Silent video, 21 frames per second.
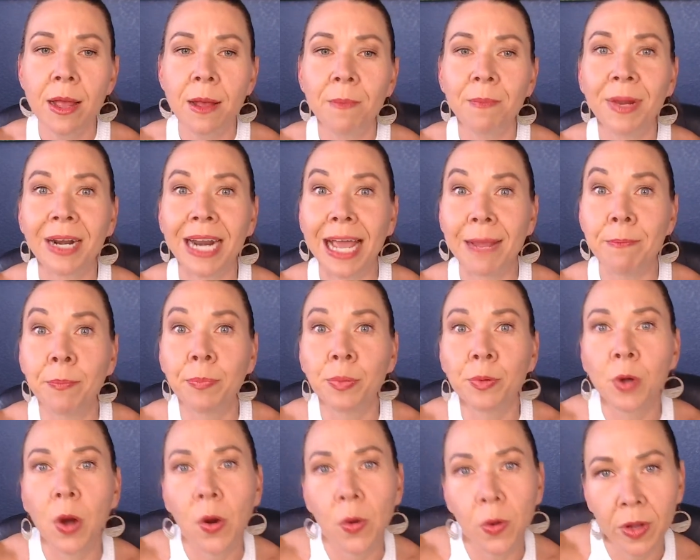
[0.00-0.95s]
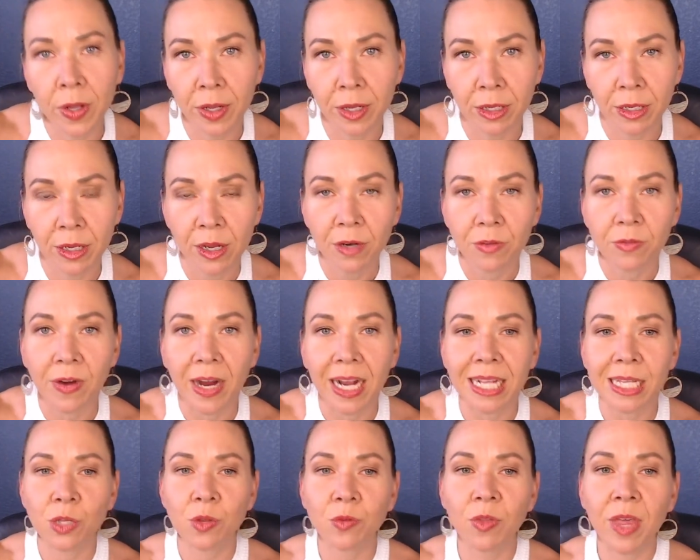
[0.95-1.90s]
but I'm broke.
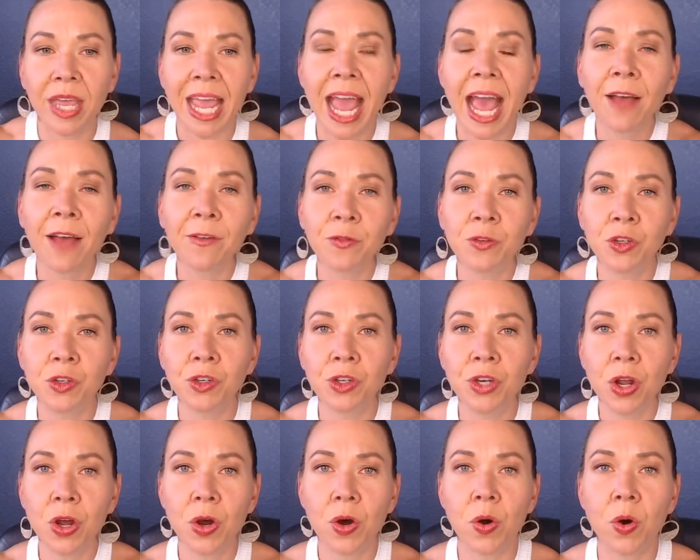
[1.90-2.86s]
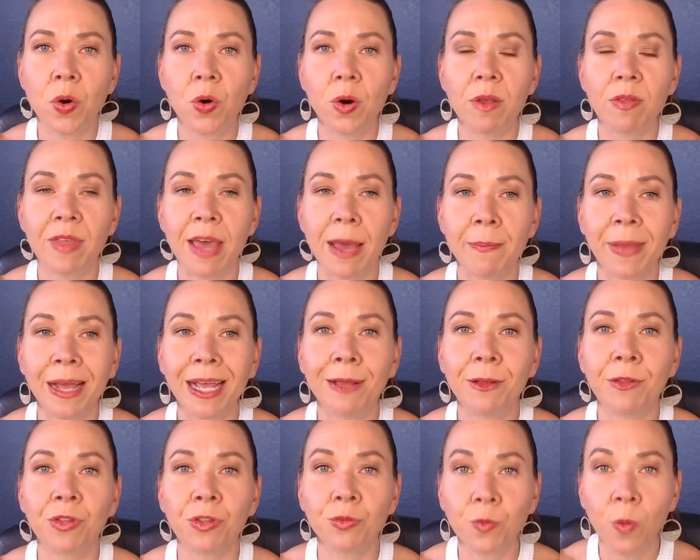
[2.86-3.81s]
Right? So they have to know that
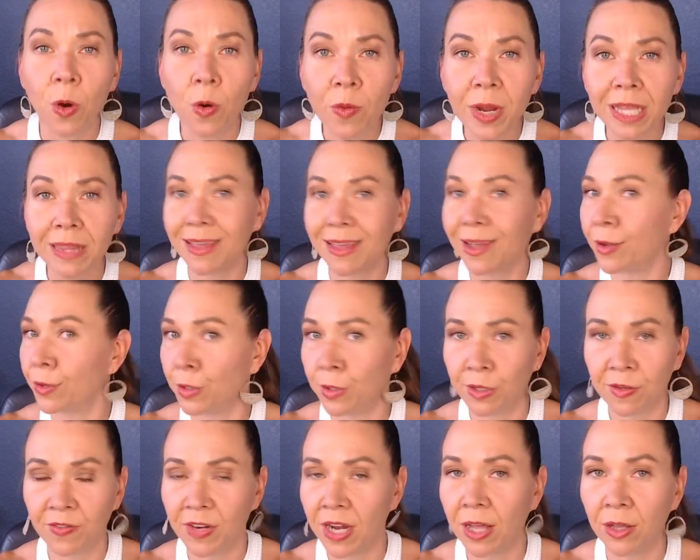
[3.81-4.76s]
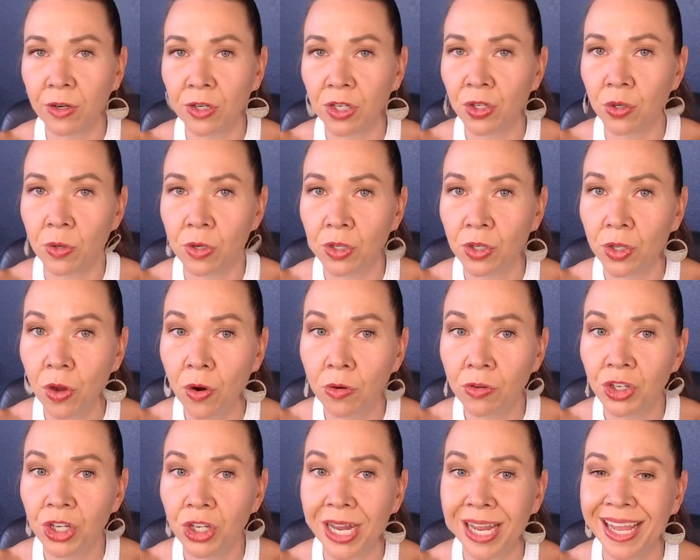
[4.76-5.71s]
by throwing thousands of dollars towards
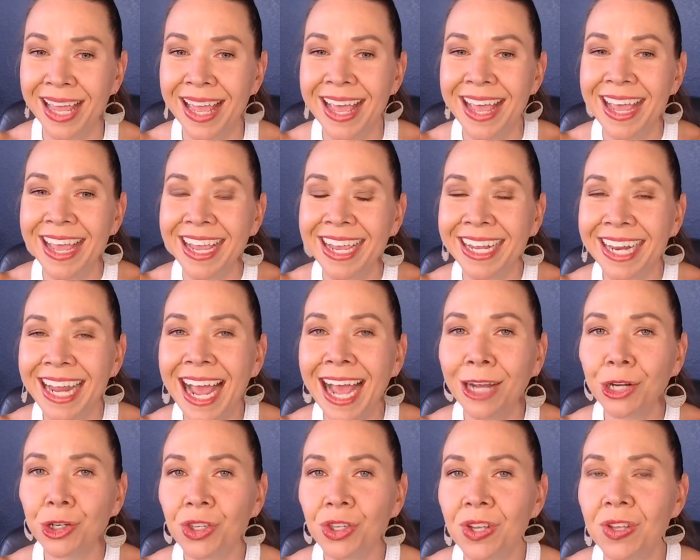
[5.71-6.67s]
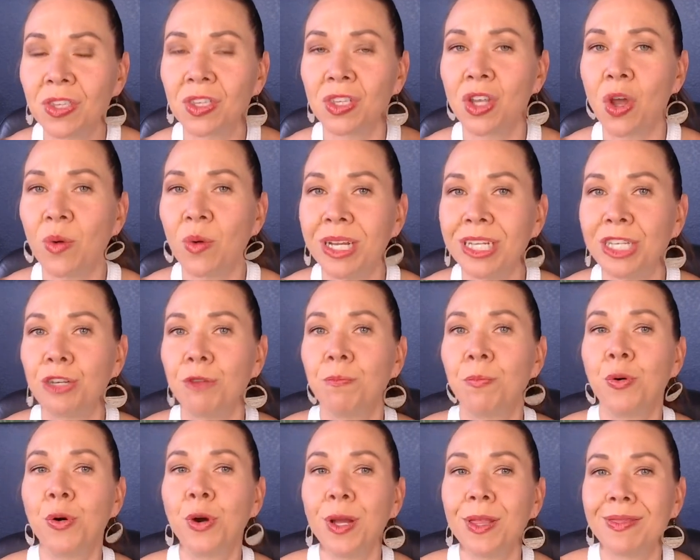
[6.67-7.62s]
coaching, it actually is going to
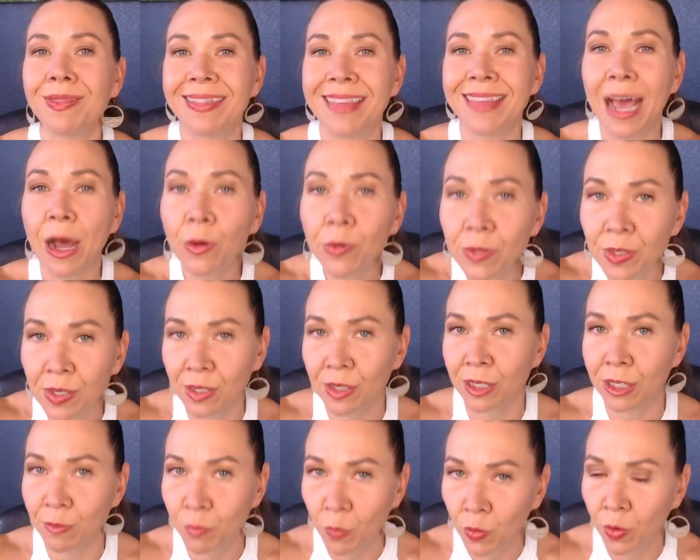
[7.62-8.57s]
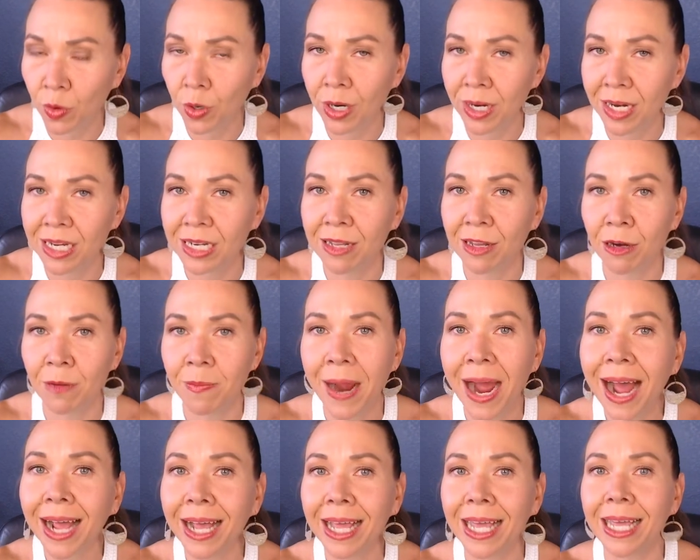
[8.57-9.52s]
put thousands more in their
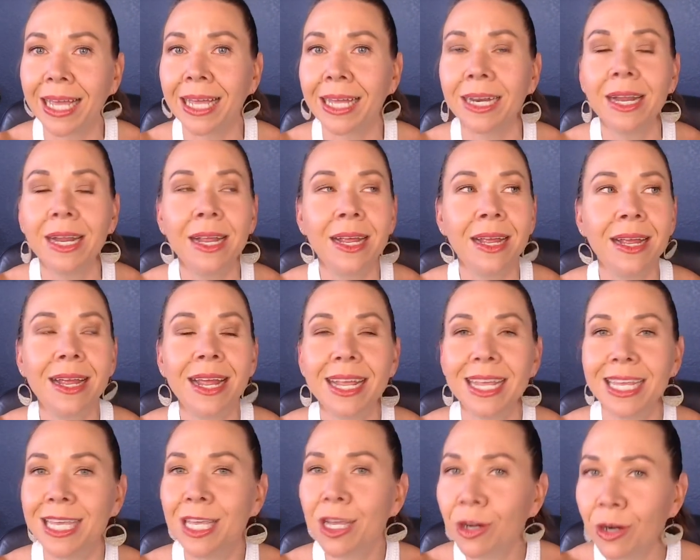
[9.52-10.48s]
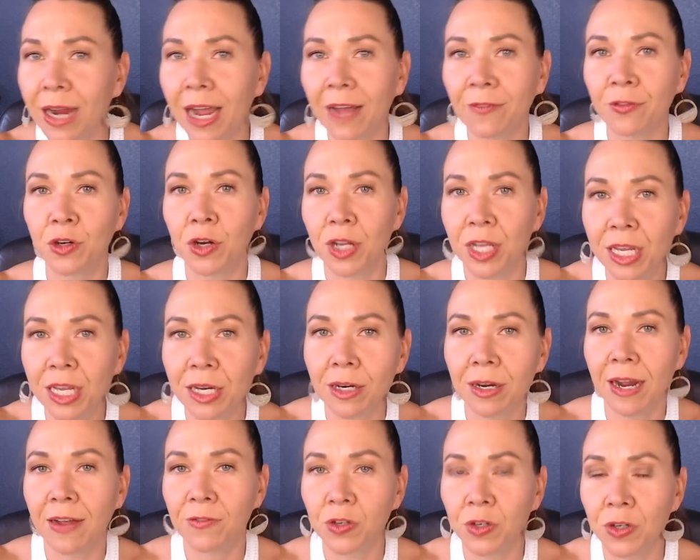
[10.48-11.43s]
pocket year after
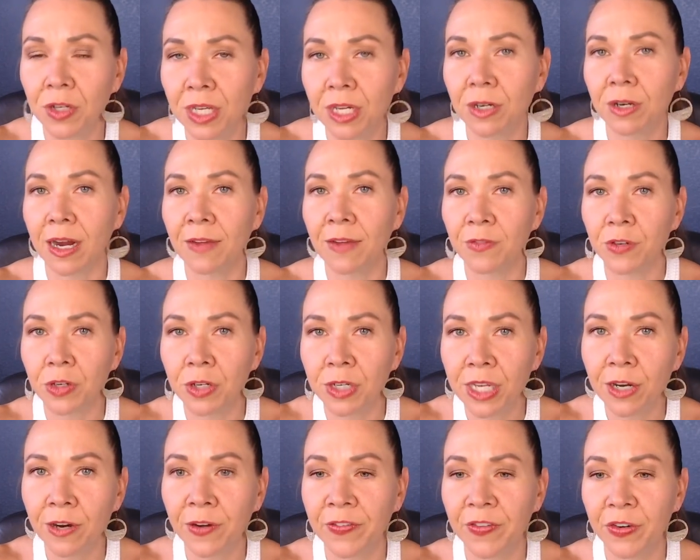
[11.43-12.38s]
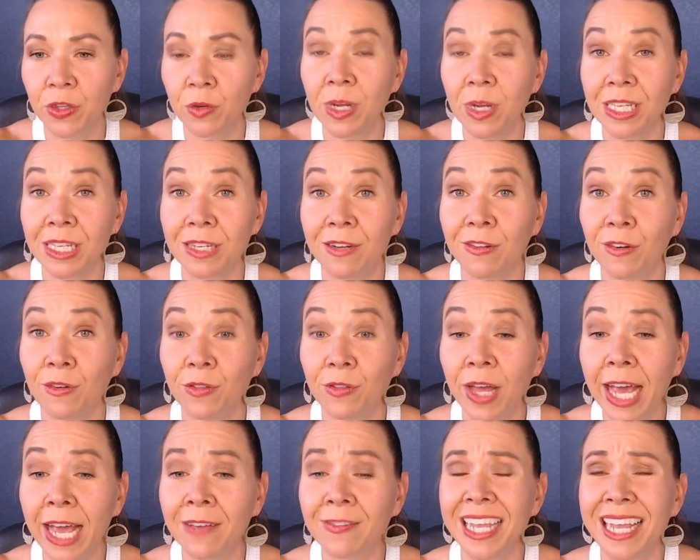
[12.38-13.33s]
year after year after year for the rest of their
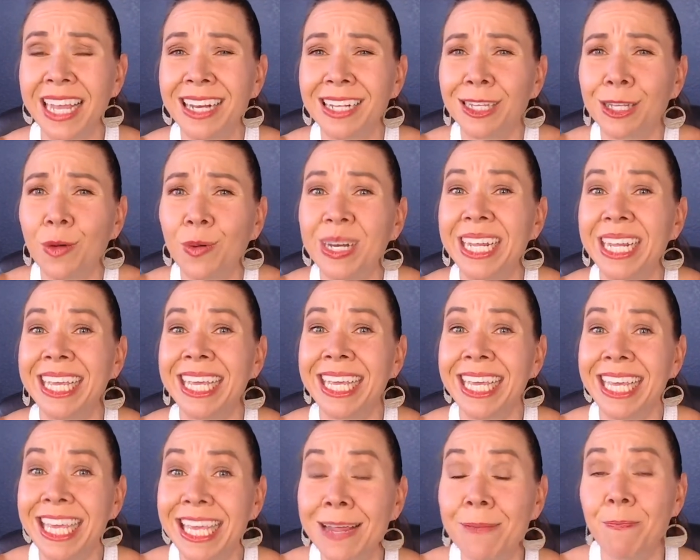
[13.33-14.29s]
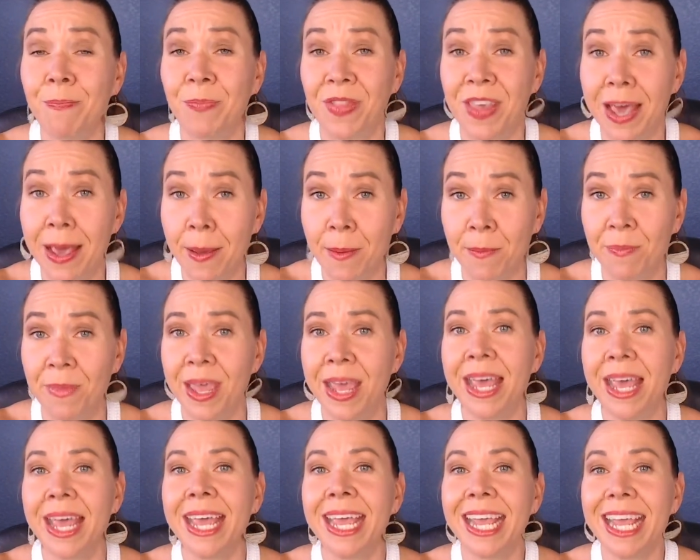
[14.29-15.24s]
lives. And it's going to keep them
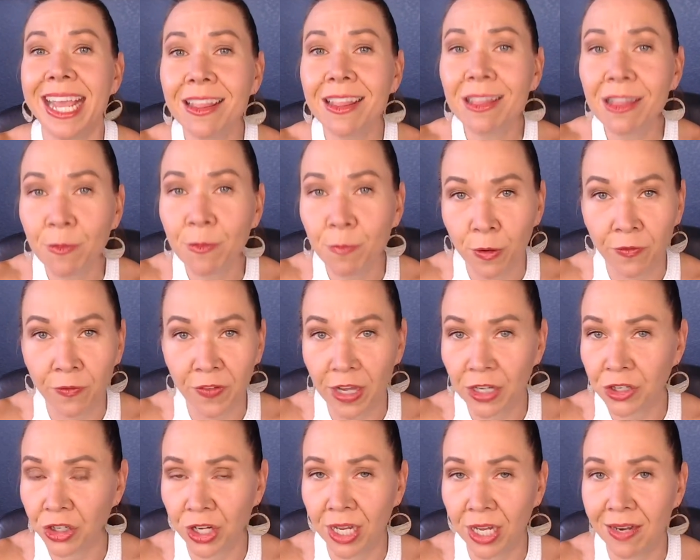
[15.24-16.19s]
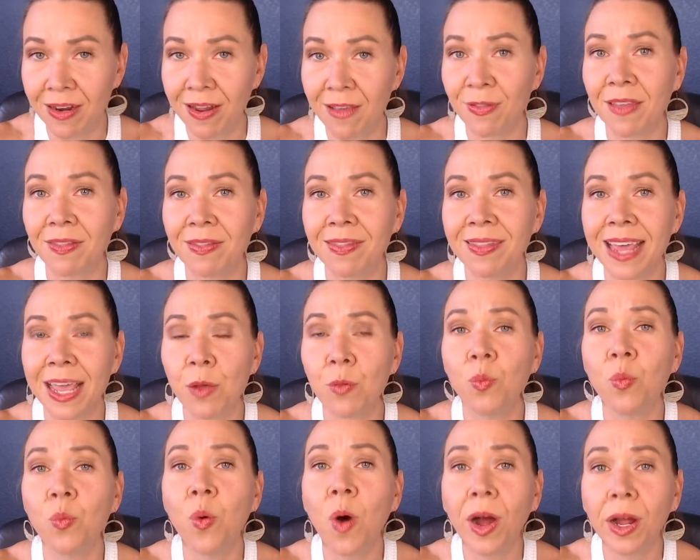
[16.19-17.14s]
in the profession that they
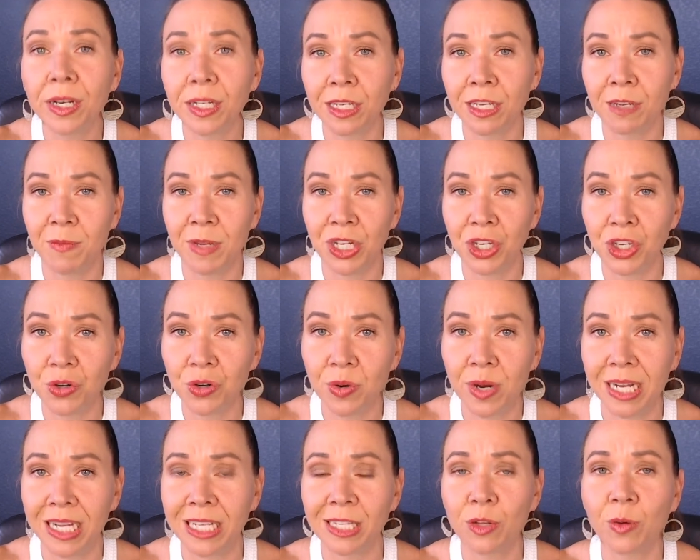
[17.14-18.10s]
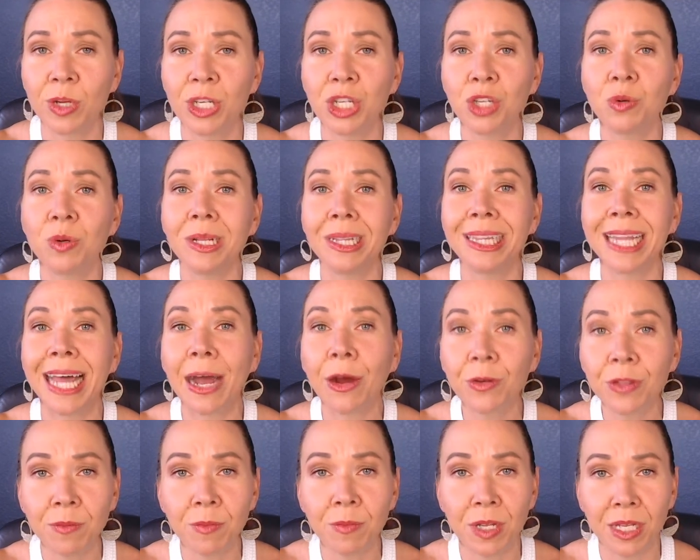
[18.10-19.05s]
want to be doing. It's going to
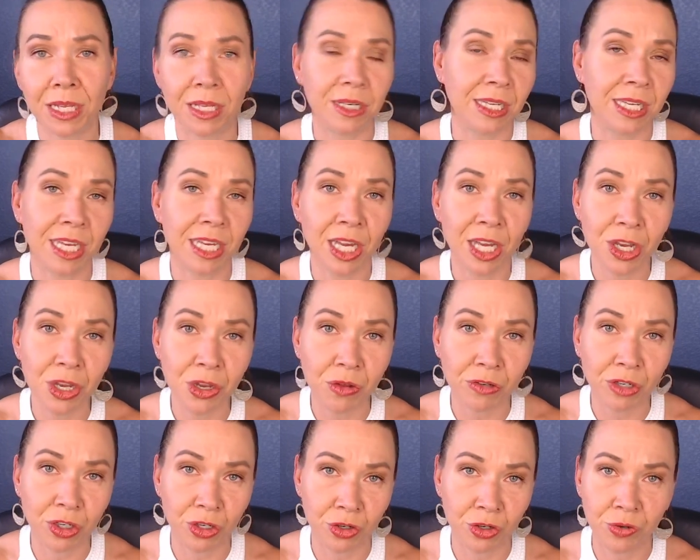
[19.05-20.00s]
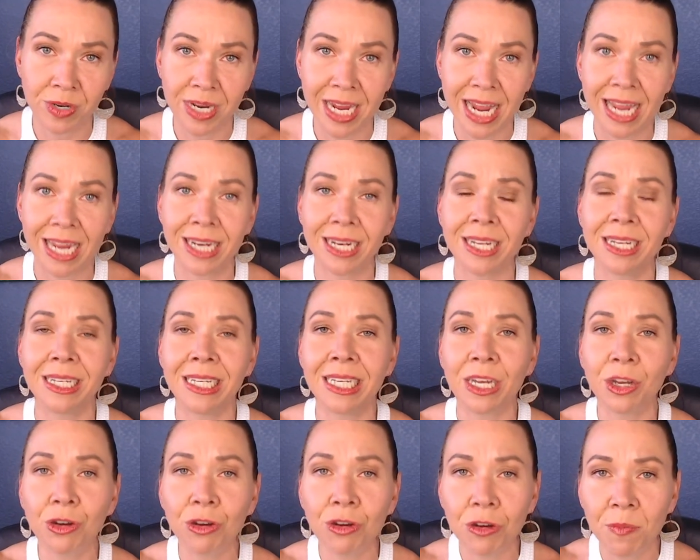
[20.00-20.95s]
allow them to continue to create,
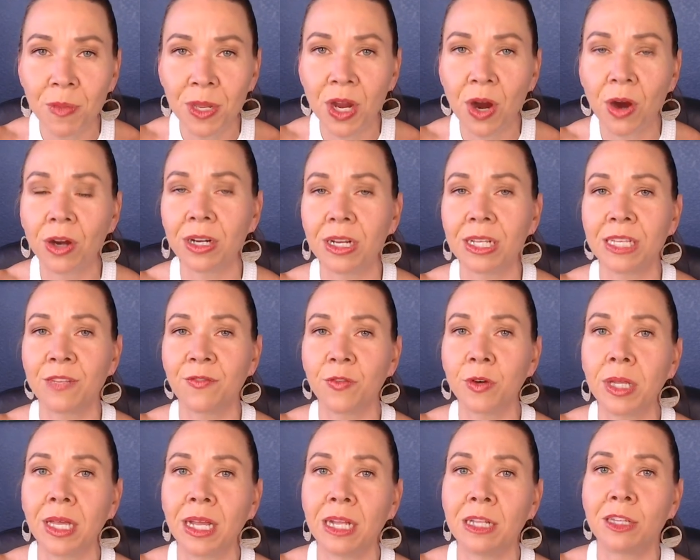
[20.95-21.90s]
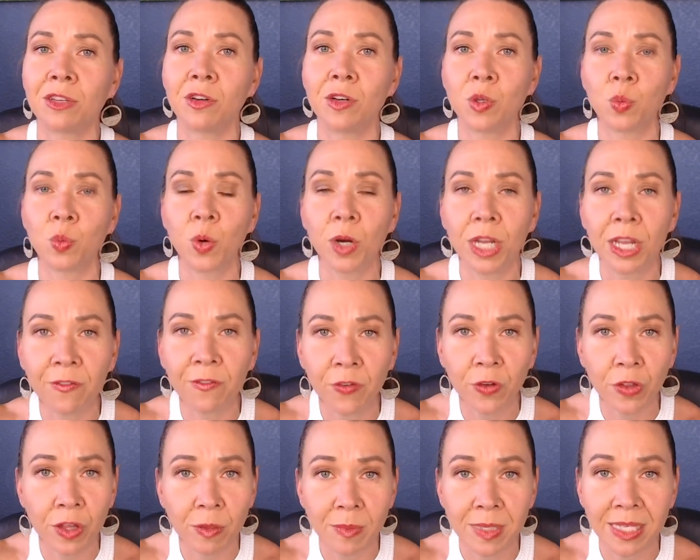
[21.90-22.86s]
continue to be artists, freelancers, working
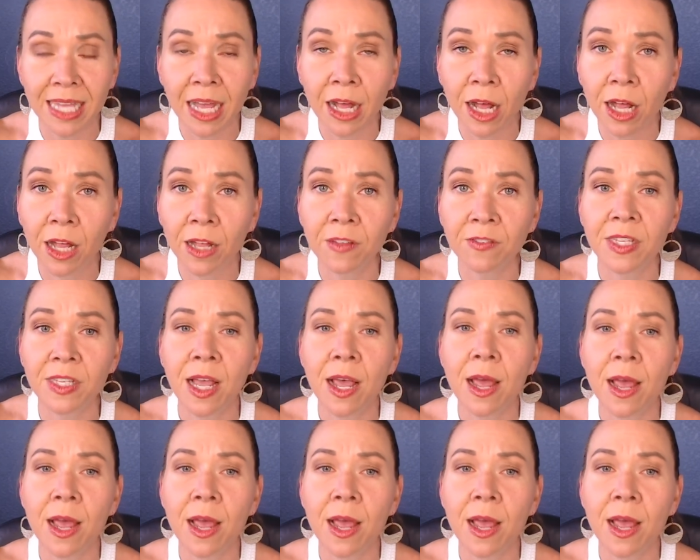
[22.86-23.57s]
for themselves,